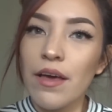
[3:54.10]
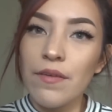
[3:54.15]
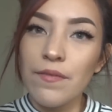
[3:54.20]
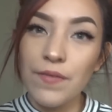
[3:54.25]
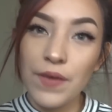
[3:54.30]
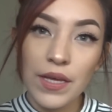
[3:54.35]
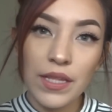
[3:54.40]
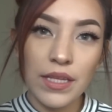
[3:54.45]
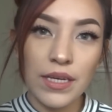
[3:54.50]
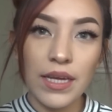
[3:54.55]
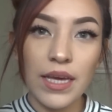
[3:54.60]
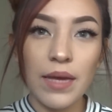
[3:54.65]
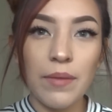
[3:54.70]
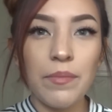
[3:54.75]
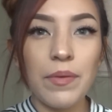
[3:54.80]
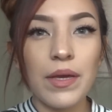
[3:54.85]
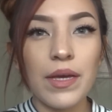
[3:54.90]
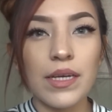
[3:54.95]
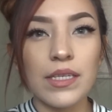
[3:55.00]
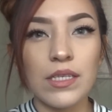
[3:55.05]
feeling it
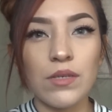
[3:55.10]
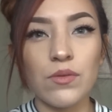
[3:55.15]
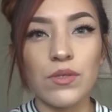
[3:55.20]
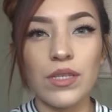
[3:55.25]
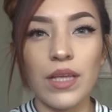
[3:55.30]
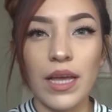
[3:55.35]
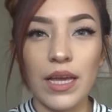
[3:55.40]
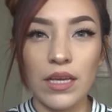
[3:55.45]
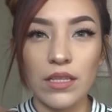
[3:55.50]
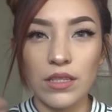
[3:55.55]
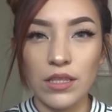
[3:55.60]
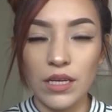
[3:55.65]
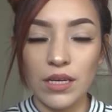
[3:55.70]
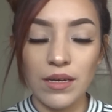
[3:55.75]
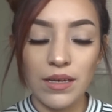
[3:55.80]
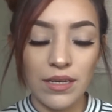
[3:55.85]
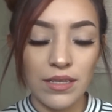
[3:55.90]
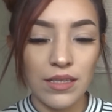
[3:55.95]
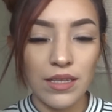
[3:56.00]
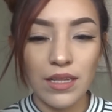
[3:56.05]
because it was like
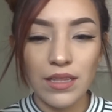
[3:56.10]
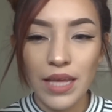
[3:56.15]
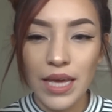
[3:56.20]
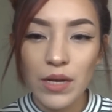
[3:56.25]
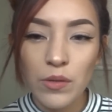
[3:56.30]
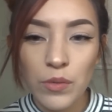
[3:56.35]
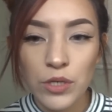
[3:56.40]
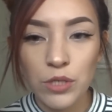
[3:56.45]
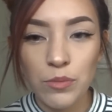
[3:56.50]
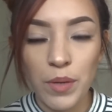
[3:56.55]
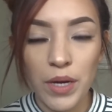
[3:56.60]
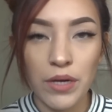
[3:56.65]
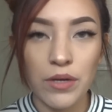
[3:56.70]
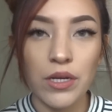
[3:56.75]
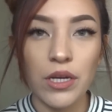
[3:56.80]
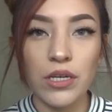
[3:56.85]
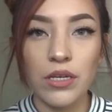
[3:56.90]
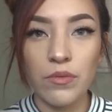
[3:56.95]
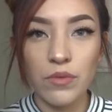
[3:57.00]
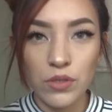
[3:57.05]
the language
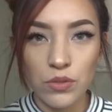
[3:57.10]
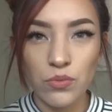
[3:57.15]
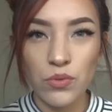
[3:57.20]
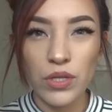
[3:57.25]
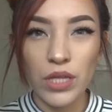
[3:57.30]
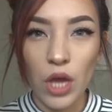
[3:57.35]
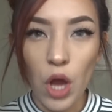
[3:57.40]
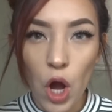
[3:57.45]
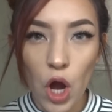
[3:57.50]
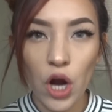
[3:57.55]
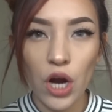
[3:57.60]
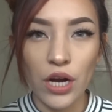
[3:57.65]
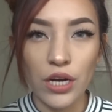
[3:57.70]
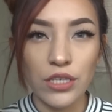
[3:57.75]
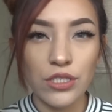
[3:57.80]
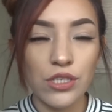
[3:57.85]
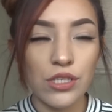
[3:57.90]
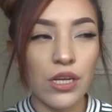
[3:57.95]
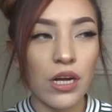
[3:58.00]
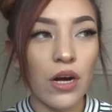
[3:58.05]
barrier was really
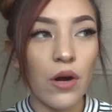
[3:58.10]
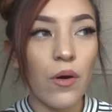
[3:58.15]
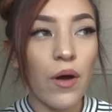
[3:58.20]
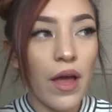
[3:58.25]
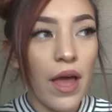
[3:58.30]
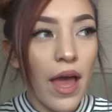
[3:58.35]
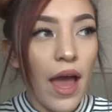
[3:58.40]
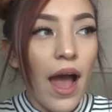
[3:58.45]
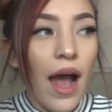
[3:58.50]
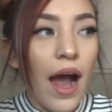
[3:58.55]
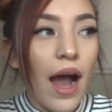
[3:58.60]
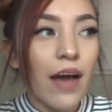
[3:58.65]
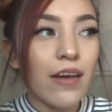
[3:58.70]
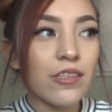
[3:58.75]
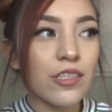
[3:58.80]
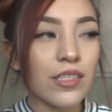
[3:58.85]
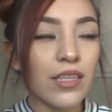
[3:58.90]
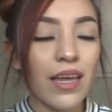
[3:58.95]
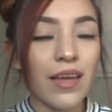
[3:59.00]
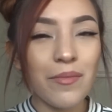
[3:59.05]
hard. So I
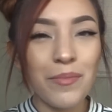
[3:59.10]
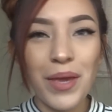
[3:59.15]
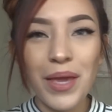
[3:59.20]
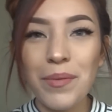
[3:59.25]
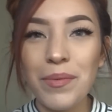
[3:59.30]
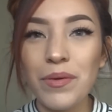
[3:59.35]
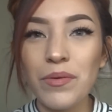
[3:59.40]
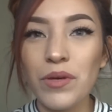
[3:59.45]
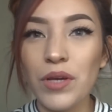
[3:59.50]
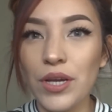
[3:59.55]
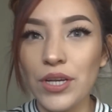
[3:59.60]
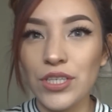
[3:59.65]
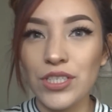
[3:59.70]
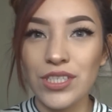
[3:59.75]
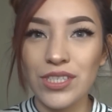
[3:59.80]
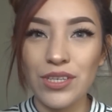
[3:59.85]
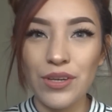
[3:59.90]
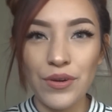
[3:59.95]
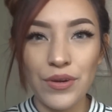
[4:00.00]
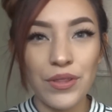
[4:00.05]
was just like, maybe we could
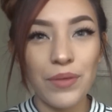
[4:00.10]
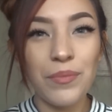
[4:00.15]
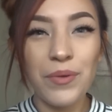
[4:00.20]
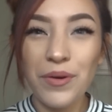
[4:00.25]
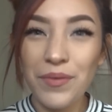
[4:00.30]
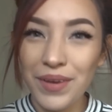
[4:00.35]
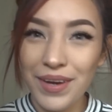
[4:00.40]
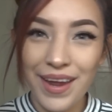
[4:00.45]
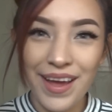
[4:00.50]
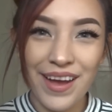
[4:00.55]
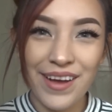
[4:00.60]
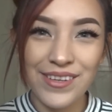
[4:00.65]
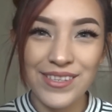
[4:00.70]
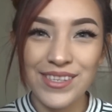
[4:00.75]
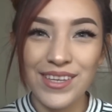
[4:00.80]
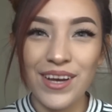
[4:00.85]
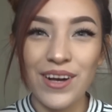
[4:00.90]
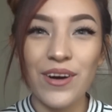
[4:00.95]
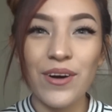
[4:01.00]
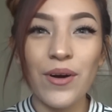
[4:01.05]
just go to the movie now.
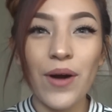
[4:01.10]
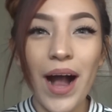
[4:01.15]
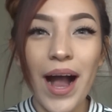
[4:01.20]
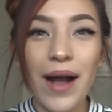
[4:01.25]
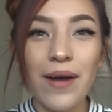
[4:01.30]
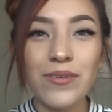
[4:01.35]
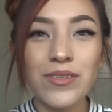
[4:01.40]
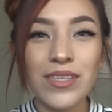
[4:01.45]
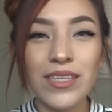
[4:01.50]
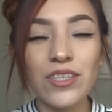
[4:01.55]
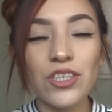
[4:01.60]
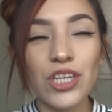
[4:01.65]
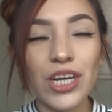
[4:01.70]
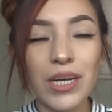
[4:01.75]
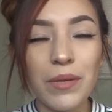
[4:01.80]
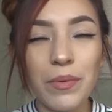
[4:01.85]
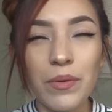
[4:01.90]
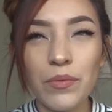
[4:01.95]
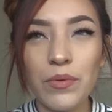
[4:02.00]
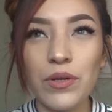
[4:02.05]
So I wasn't
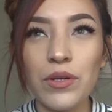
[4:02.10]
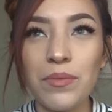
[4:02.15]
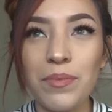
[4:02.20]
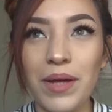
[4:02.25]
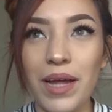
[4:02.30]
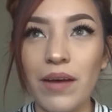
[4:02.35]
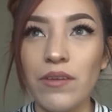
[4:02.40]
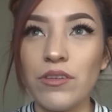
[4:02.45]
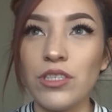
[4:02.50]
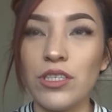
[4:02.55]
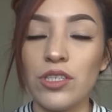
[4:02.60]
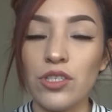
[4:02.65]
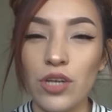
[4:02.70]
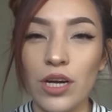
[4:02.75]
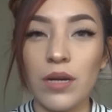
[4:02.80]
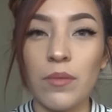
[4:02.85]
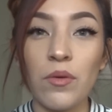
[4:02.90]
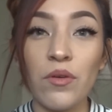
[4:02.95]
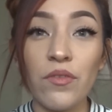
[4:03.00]
trying to be rude, but I was just trying to